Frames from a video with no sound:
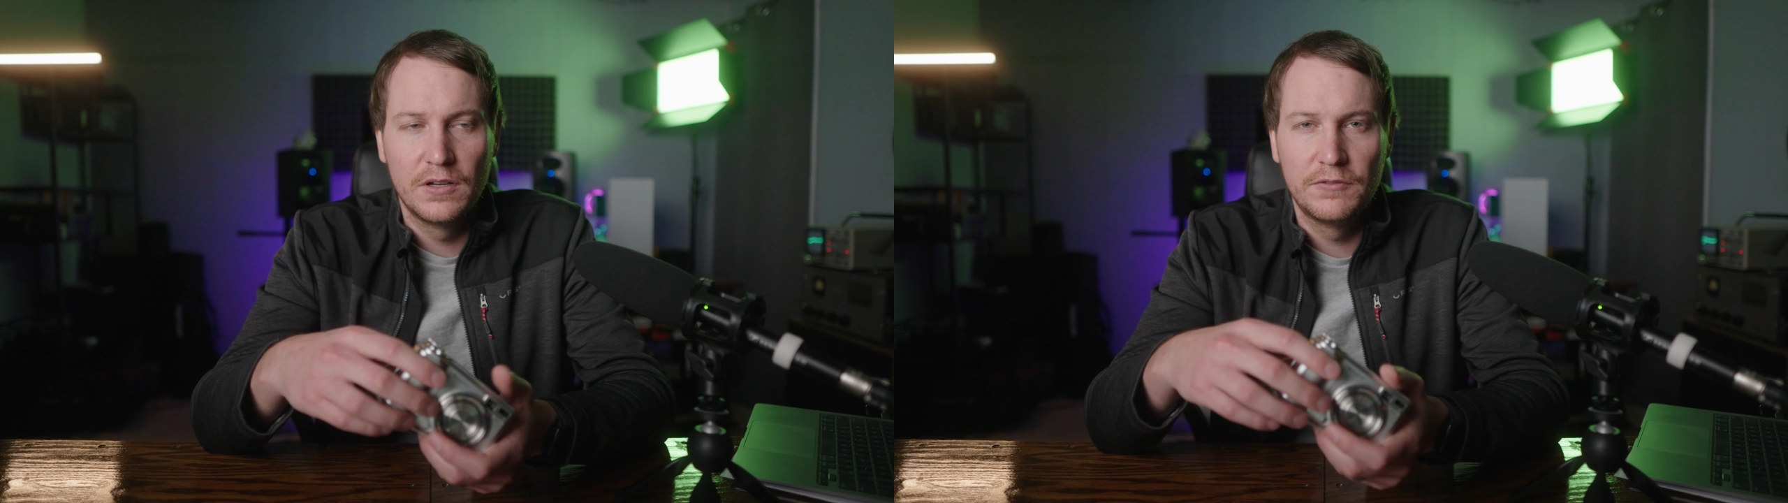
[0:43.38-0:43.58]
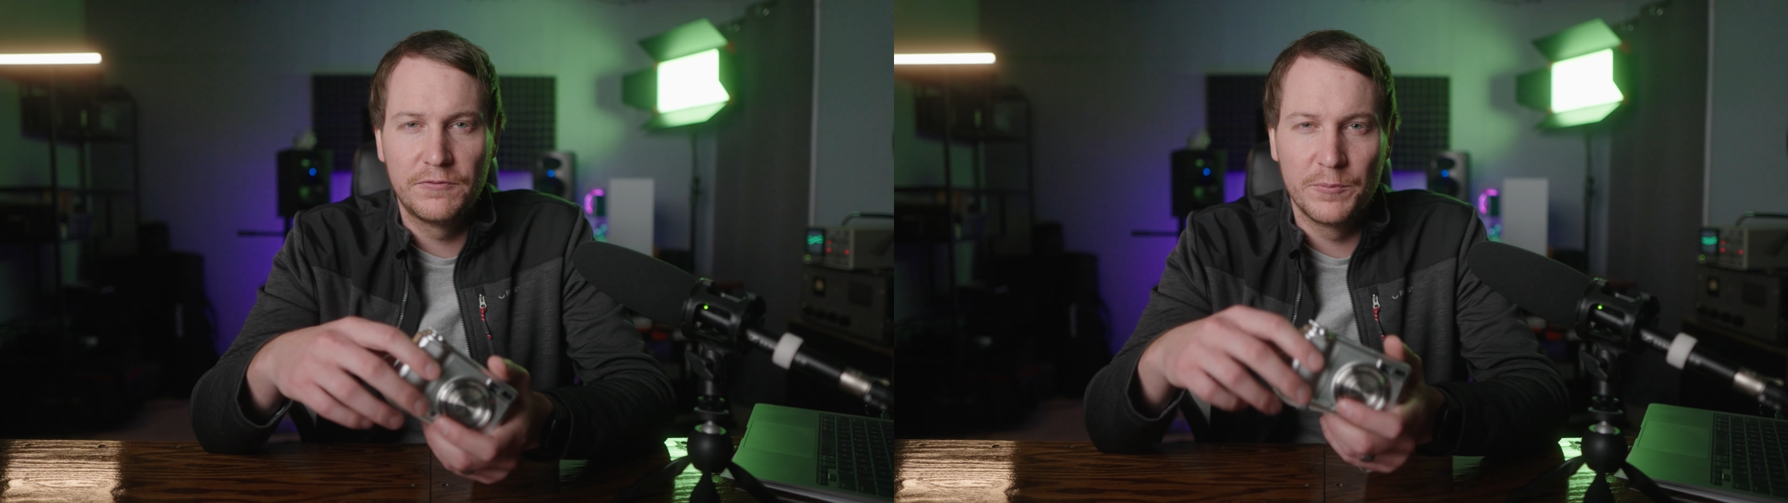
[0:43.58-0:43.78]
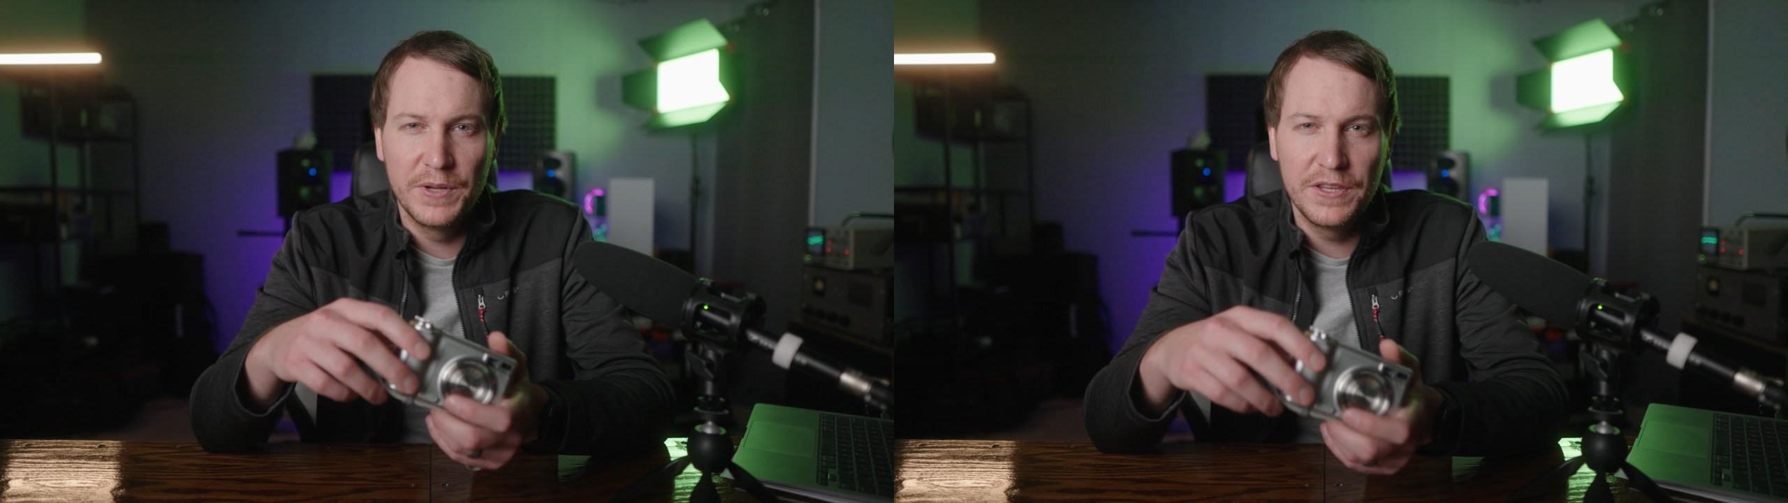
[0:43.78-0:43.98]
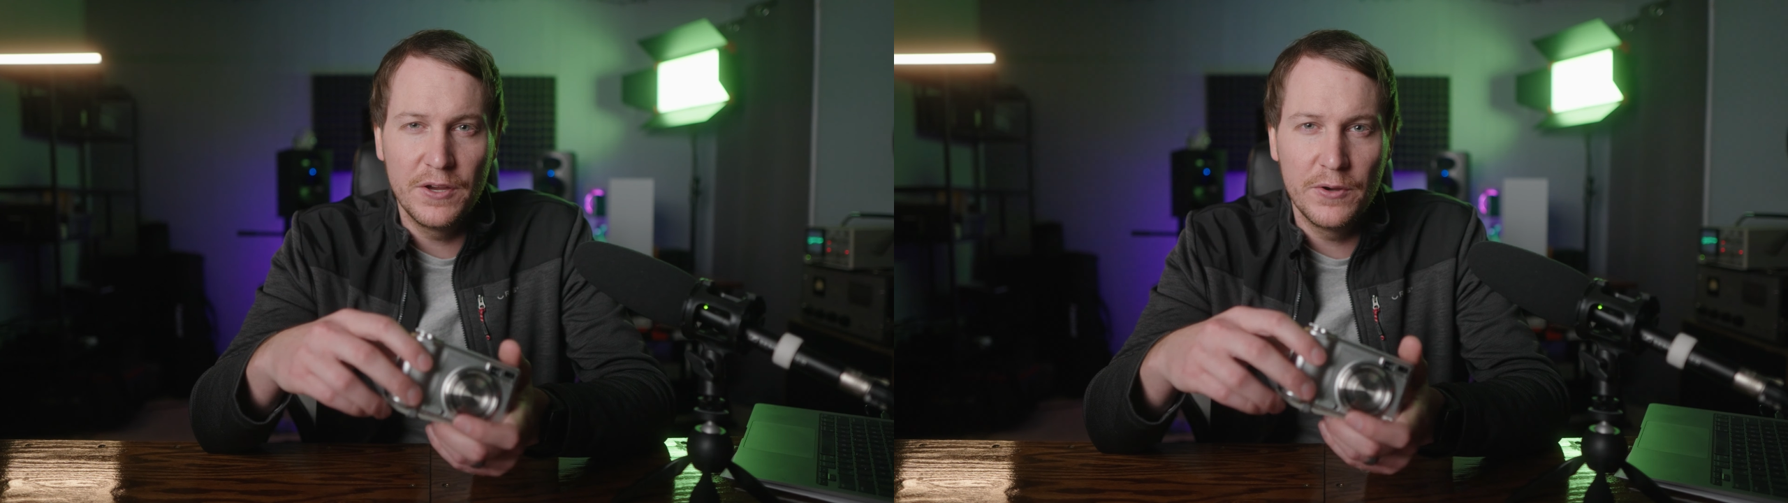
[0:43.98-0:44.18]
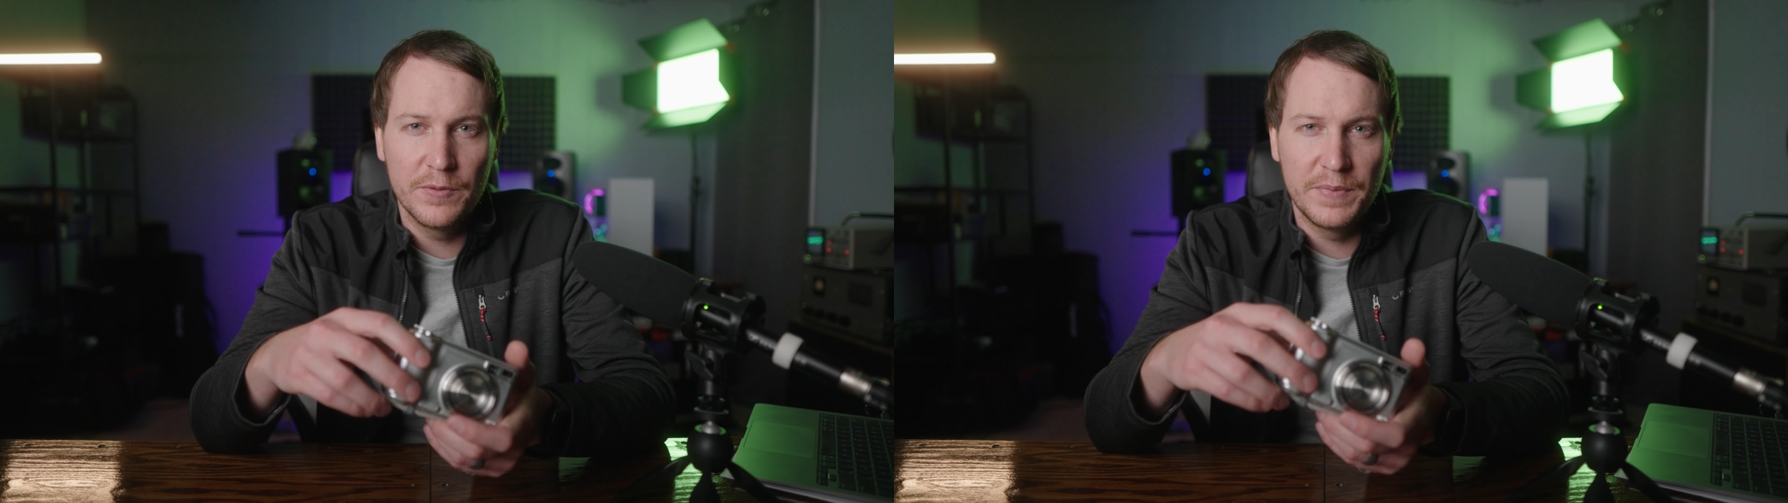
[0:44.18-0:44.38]
For me
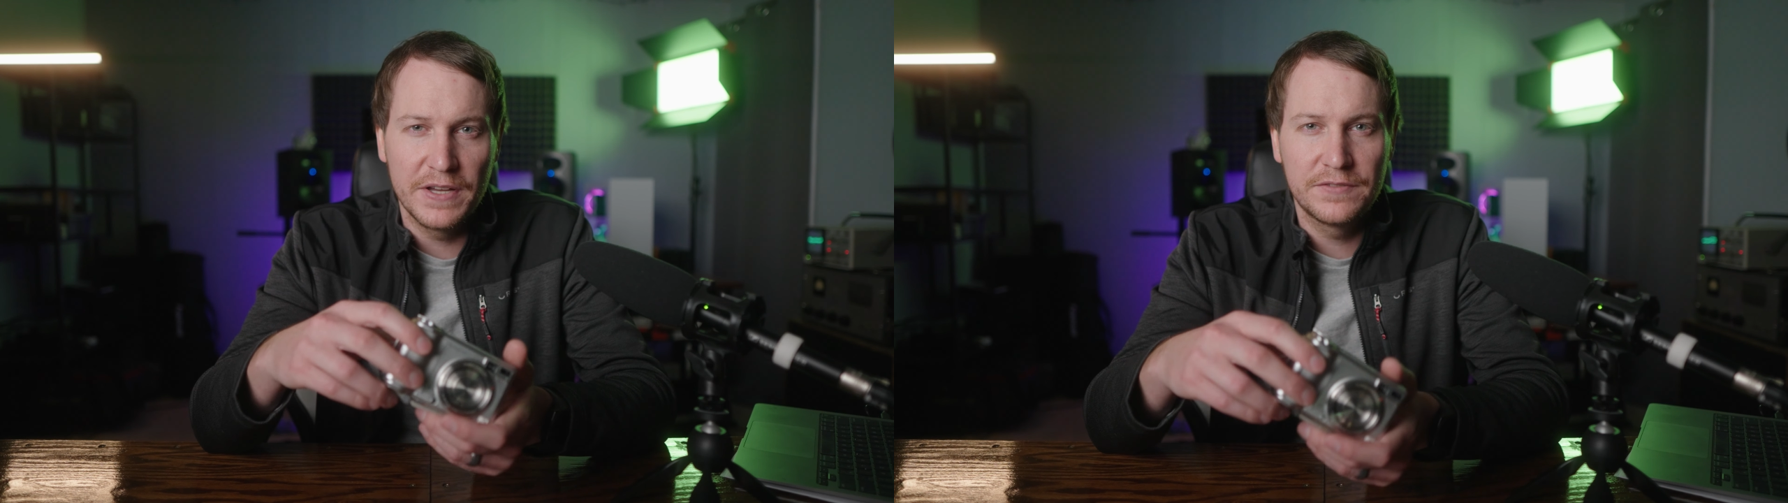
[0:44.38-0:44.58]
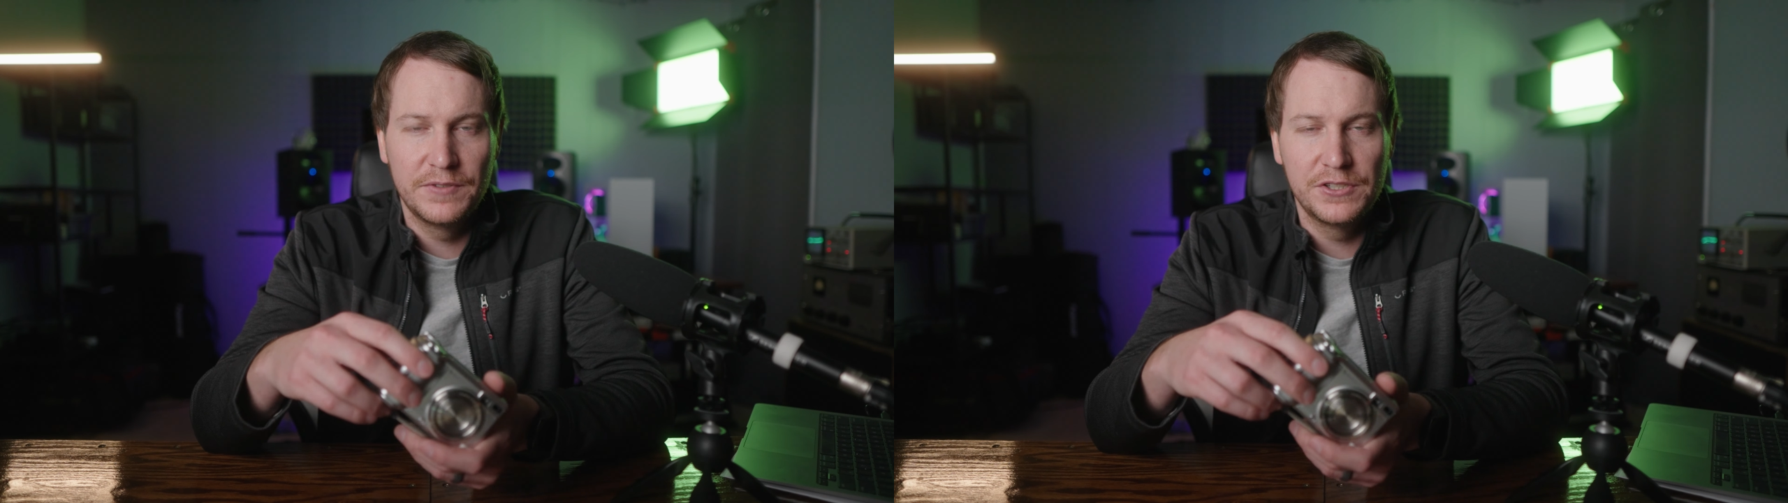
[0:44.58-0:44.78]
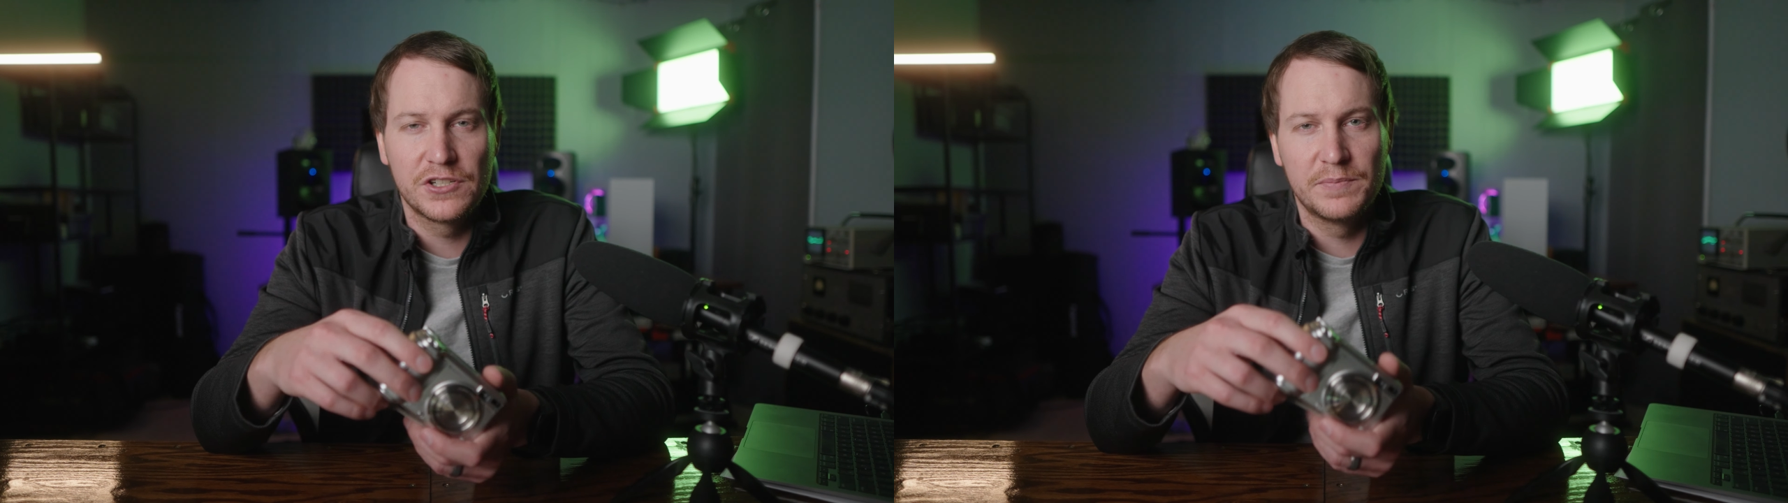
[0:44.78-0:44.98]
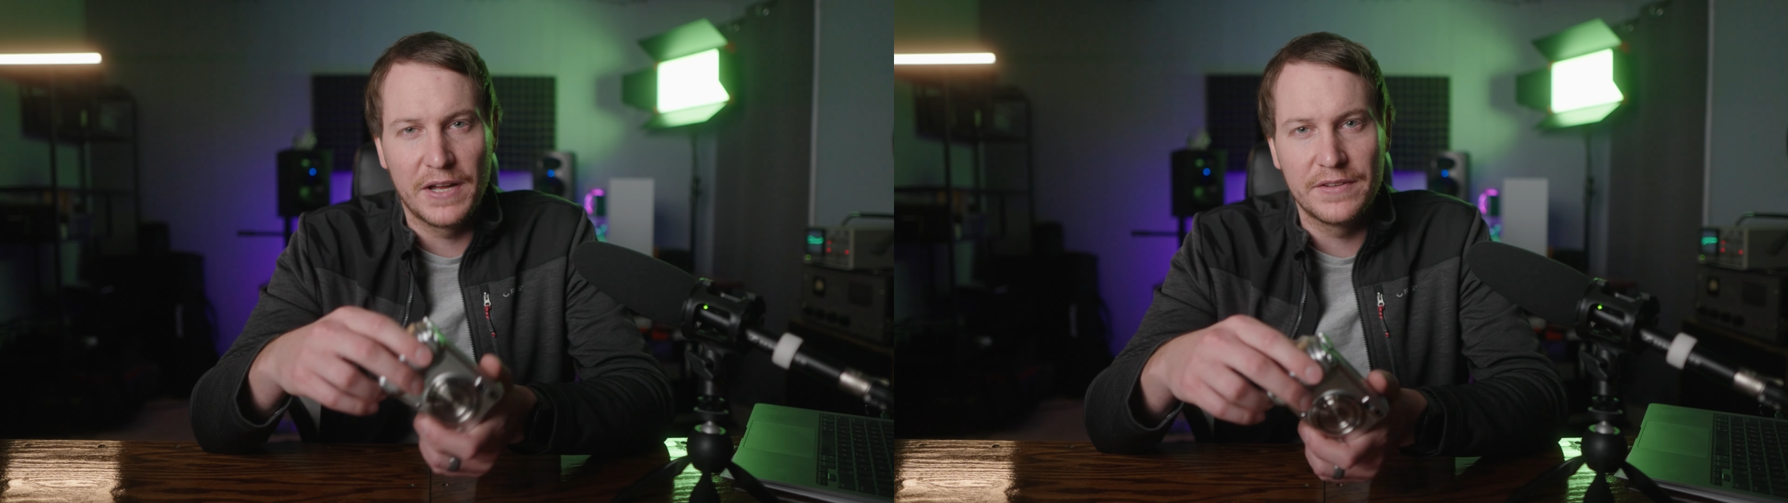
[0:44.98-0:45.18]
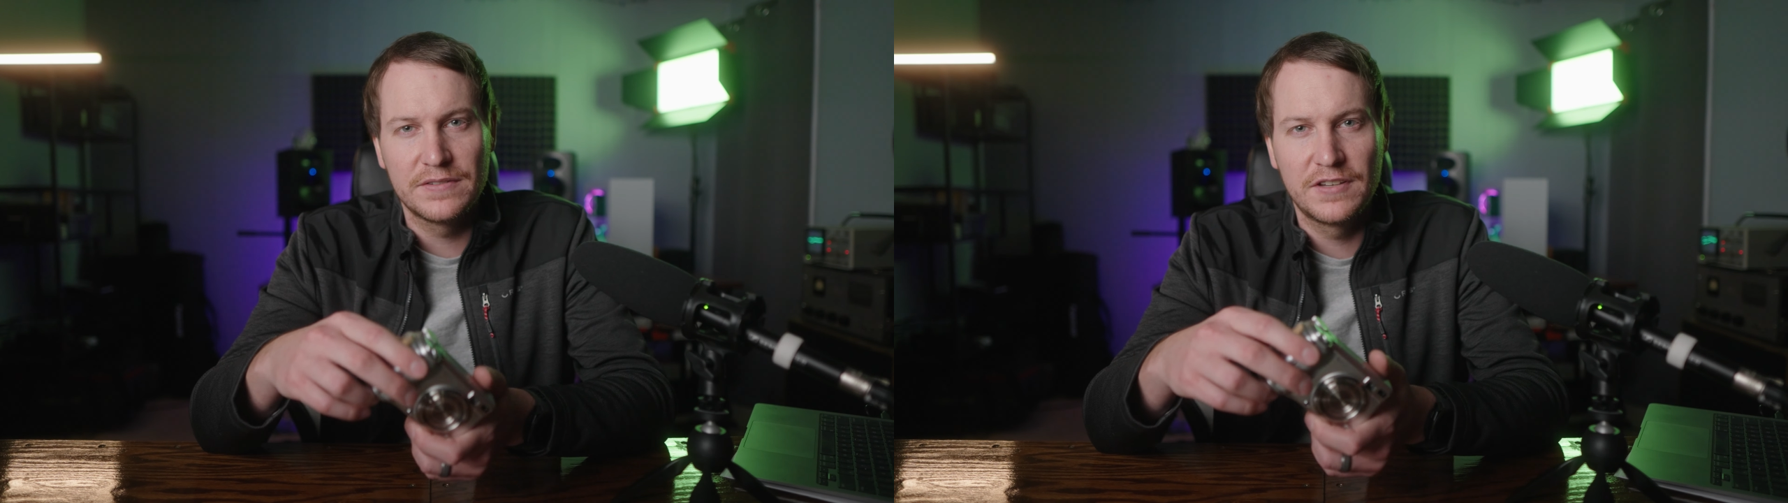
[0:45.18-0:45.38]
though, the best feature about this